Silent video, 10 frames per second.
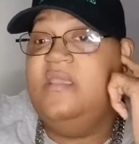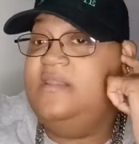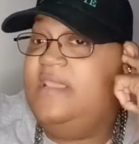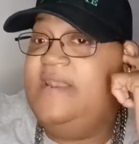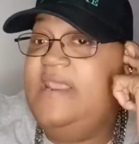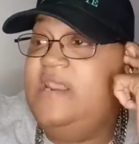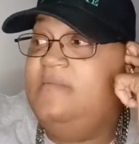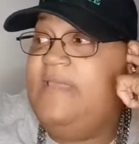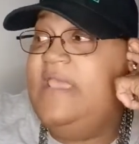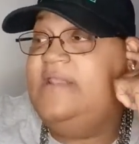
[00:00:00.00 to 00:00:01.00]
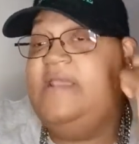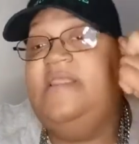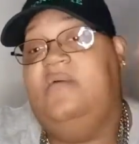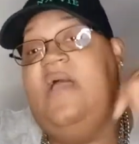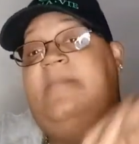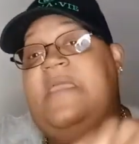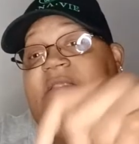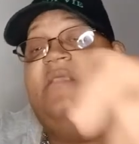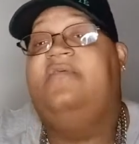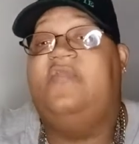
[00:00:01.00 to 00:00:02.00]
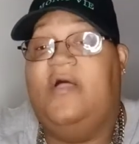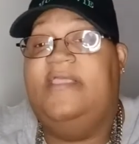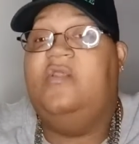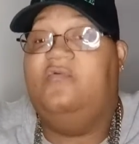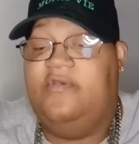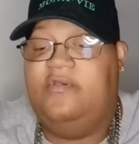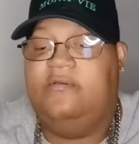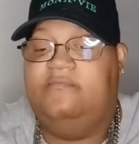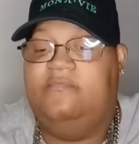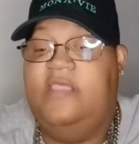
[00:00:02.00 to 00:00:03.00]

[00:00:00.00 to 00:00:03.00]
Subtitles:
Now, that ain't a bad idea. I'm going to need to start that over here.